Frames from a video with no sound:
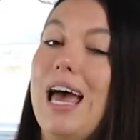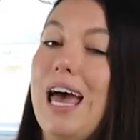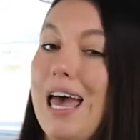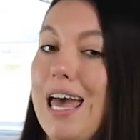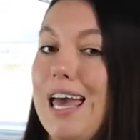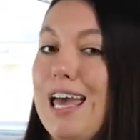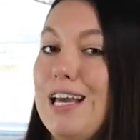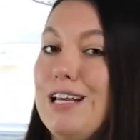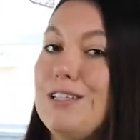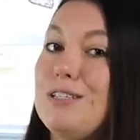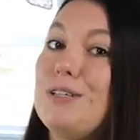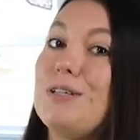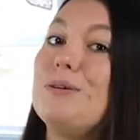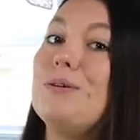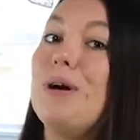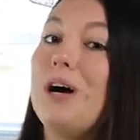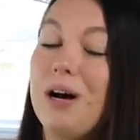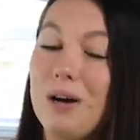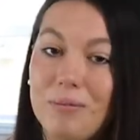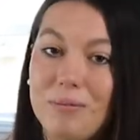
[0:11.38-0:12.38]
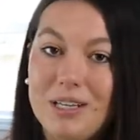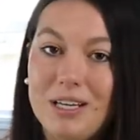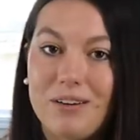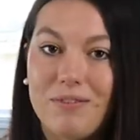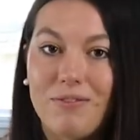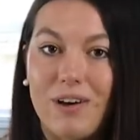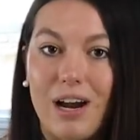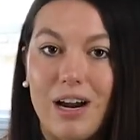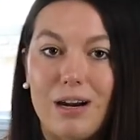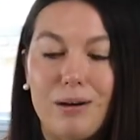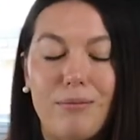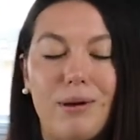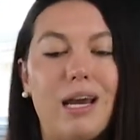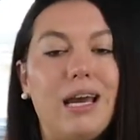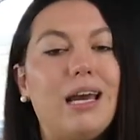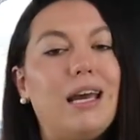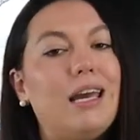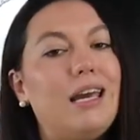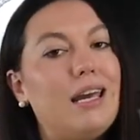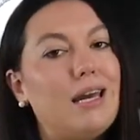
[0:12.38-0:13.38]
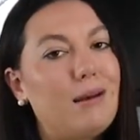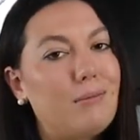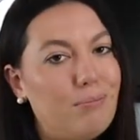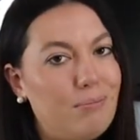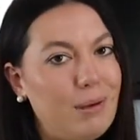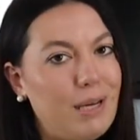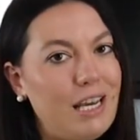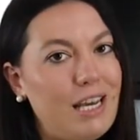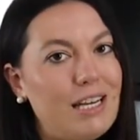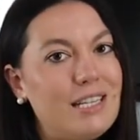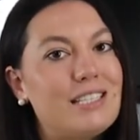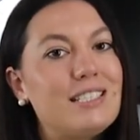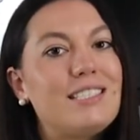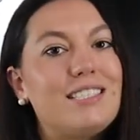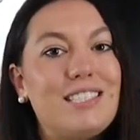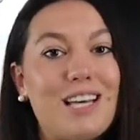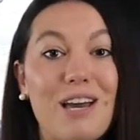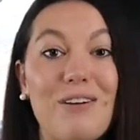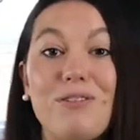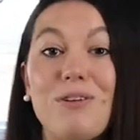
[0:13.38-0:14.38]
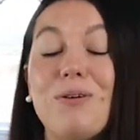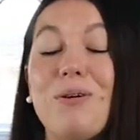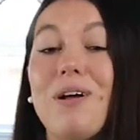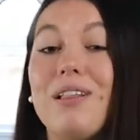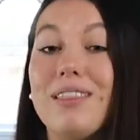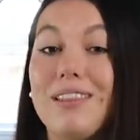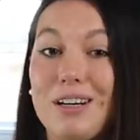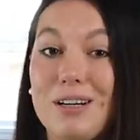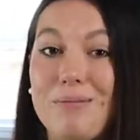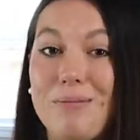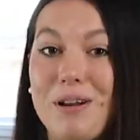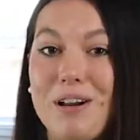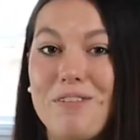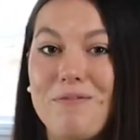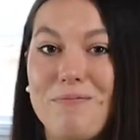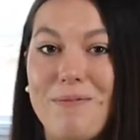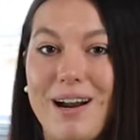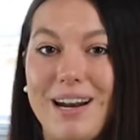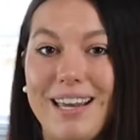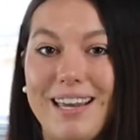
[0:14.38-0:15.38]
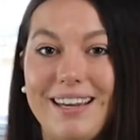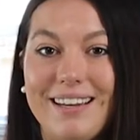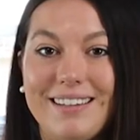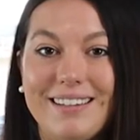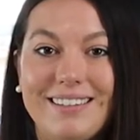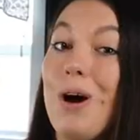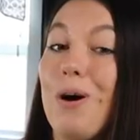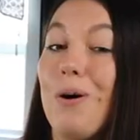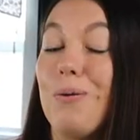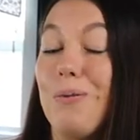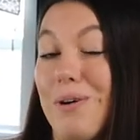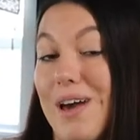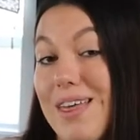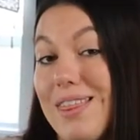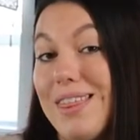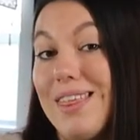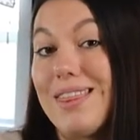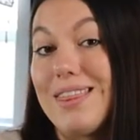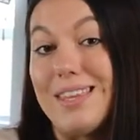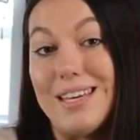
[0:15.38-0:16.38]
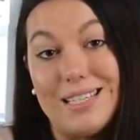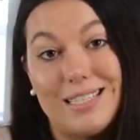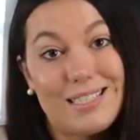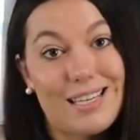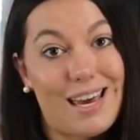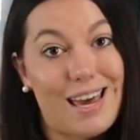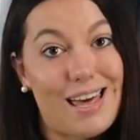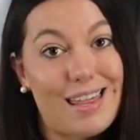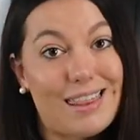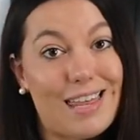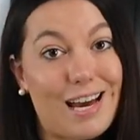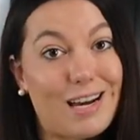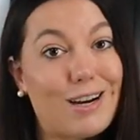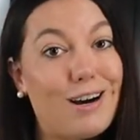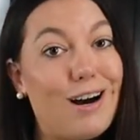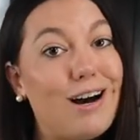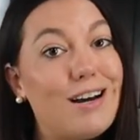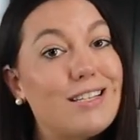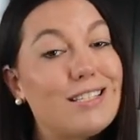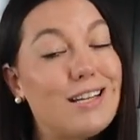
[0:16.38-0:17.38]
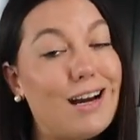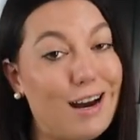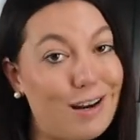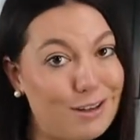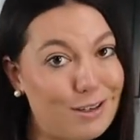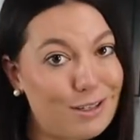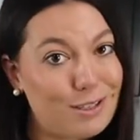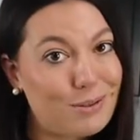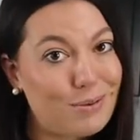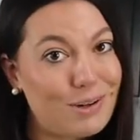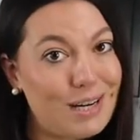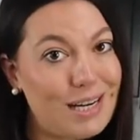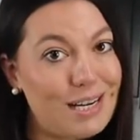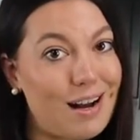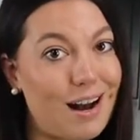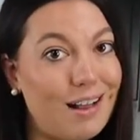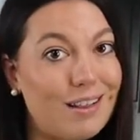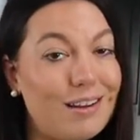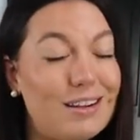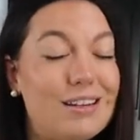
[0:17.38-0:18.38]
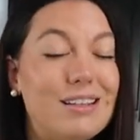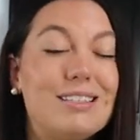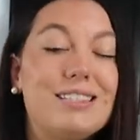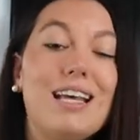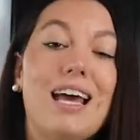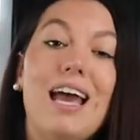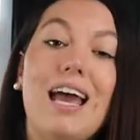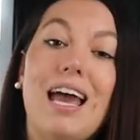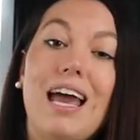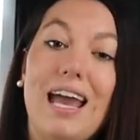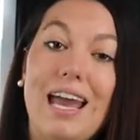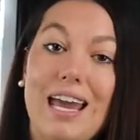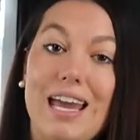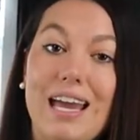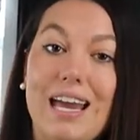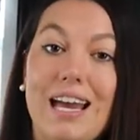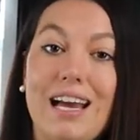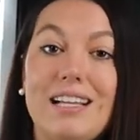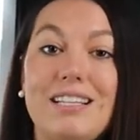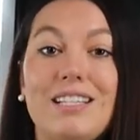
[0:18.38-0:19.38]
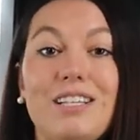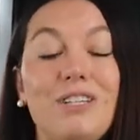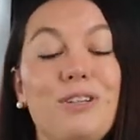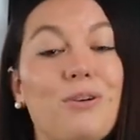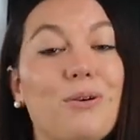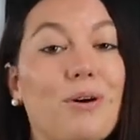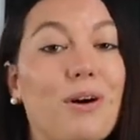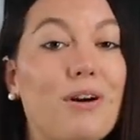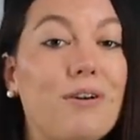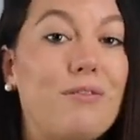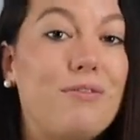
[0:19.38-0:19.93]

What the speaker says: A, to help the environment, and B, to save you a little bit of money. With this kit that costs under $20 and your